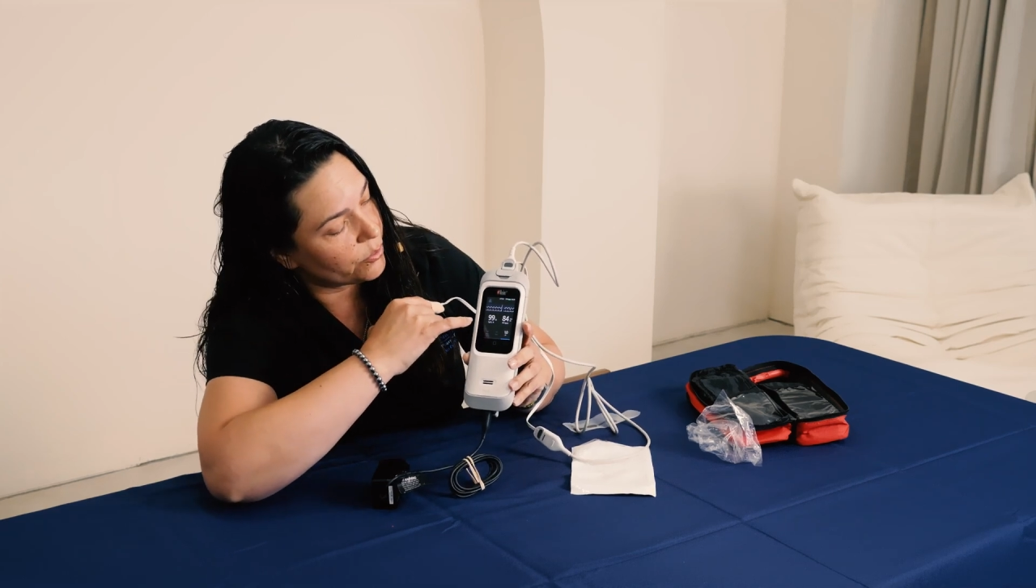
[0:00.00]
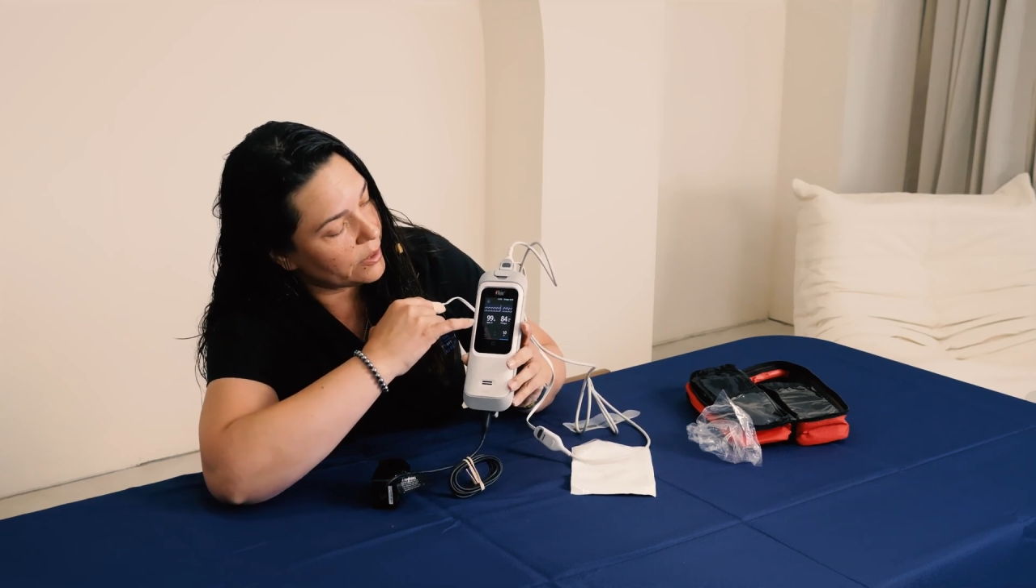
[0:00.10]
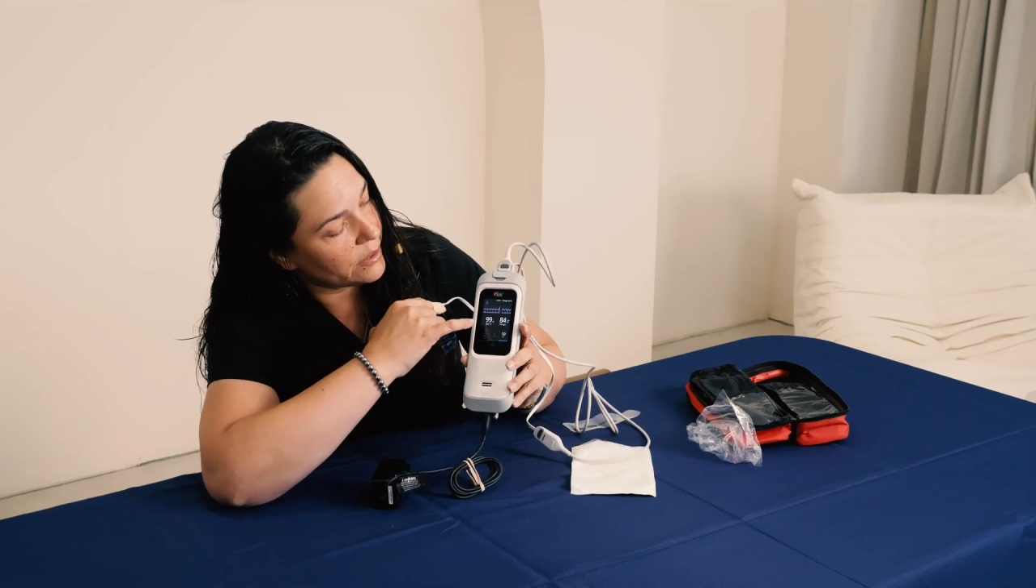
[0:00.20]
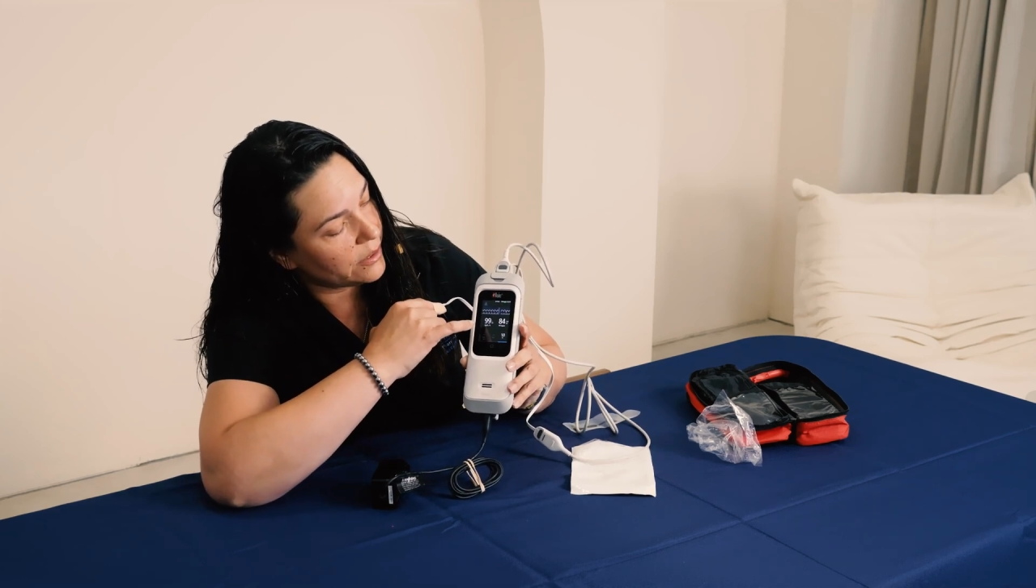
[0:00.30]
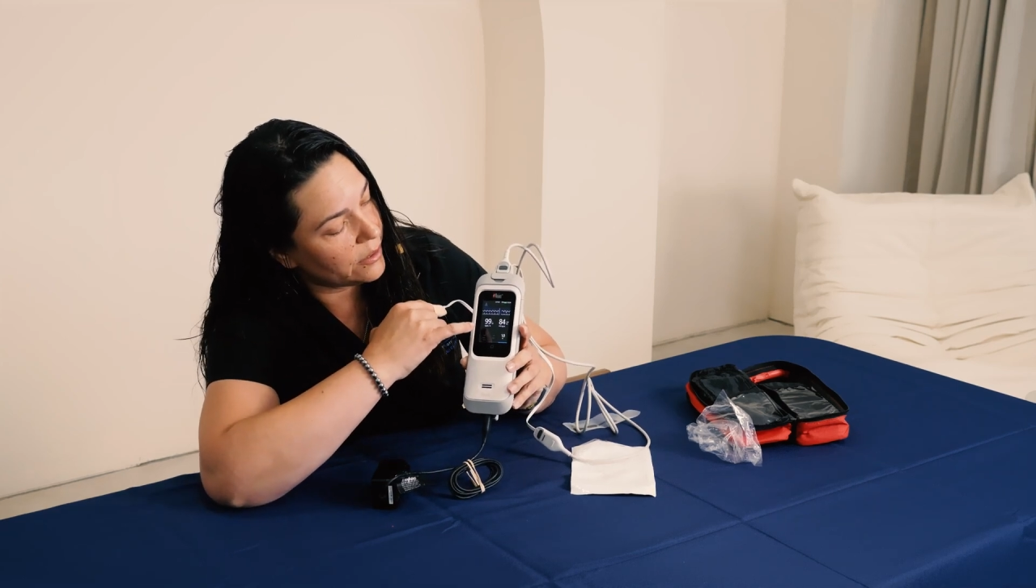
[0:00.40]

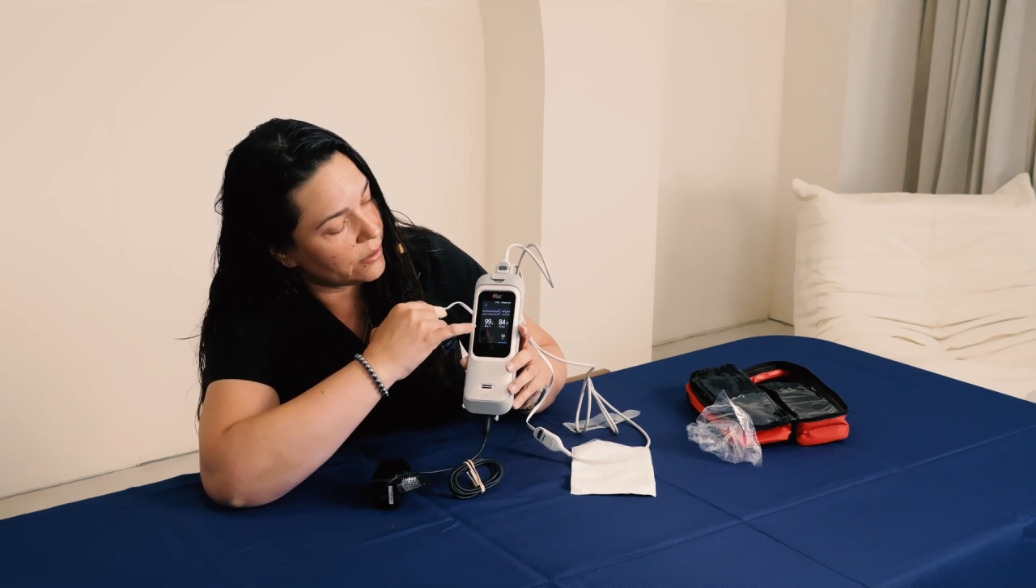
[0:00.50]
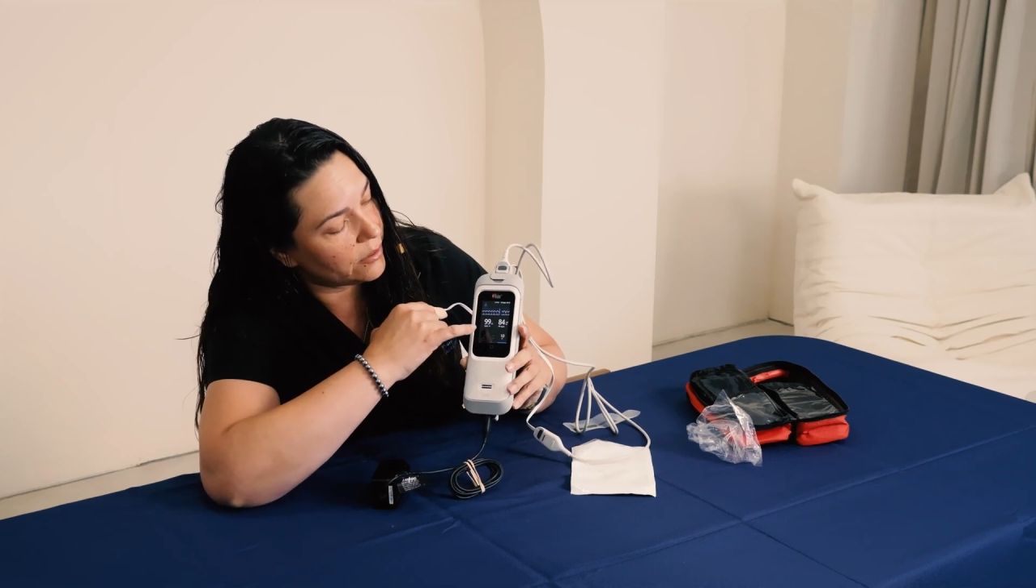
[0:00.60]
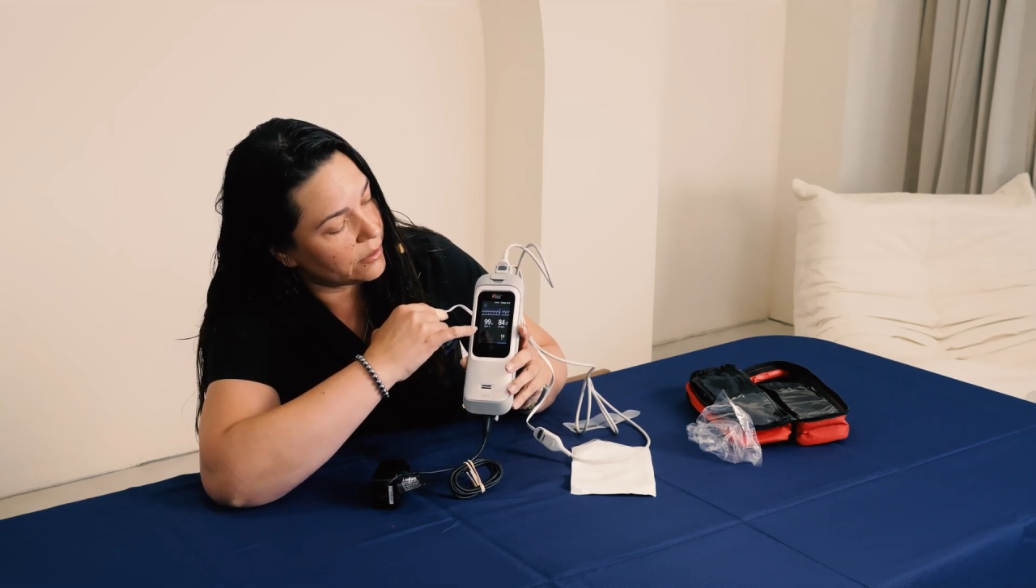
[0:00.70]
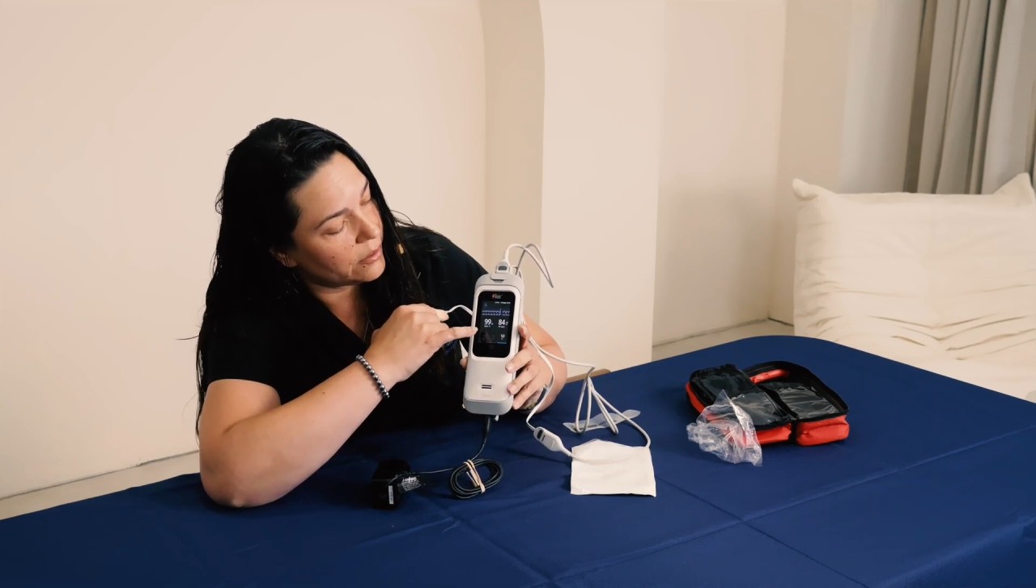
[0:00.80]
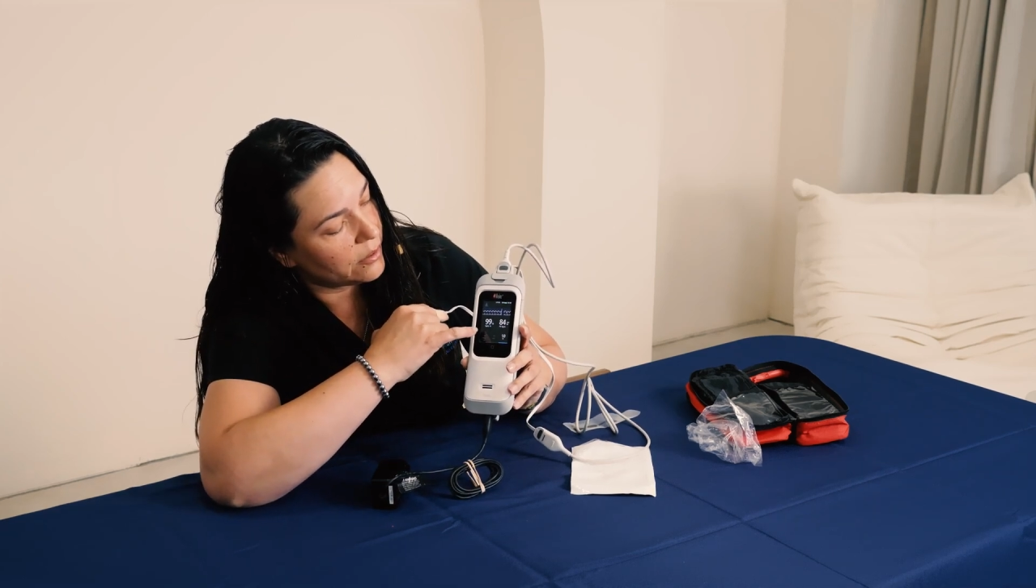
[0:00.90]
right here,